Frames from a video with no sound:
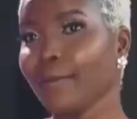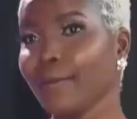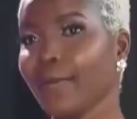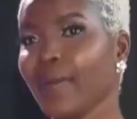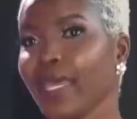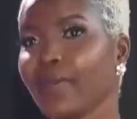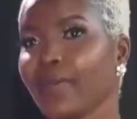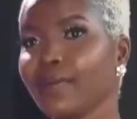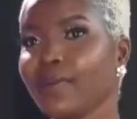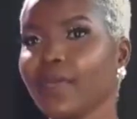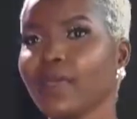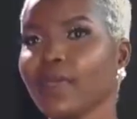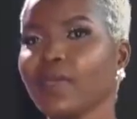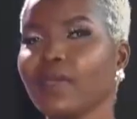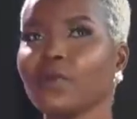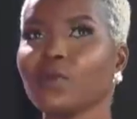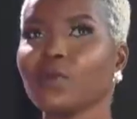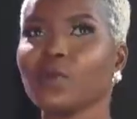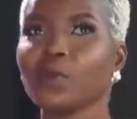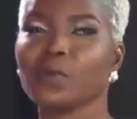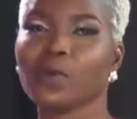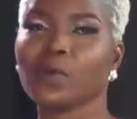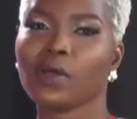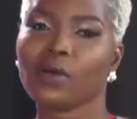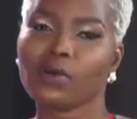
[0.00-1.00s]
Maybe,
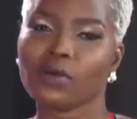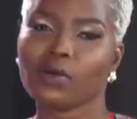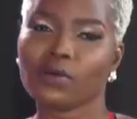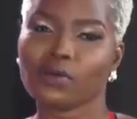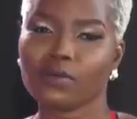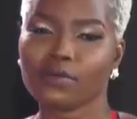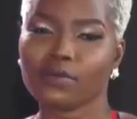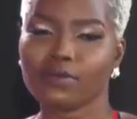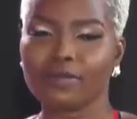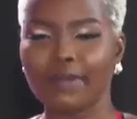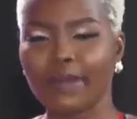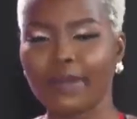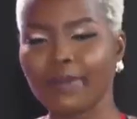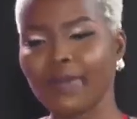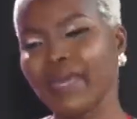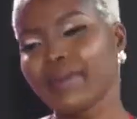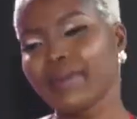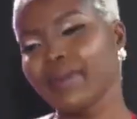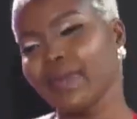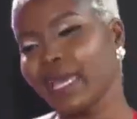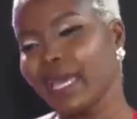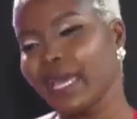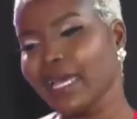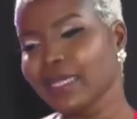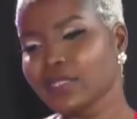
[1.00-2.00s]
well,
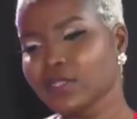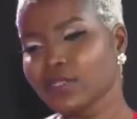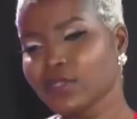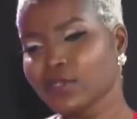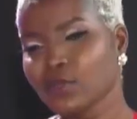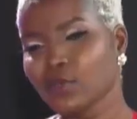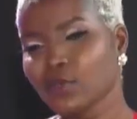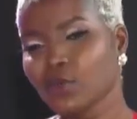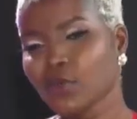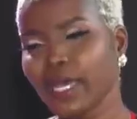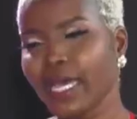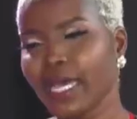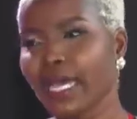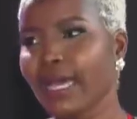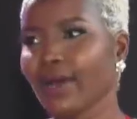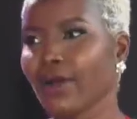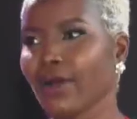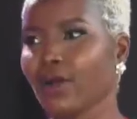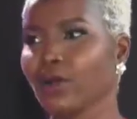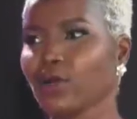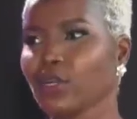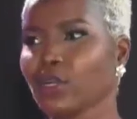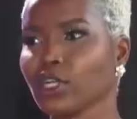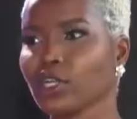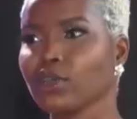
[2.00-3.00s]
maybe it has to do with how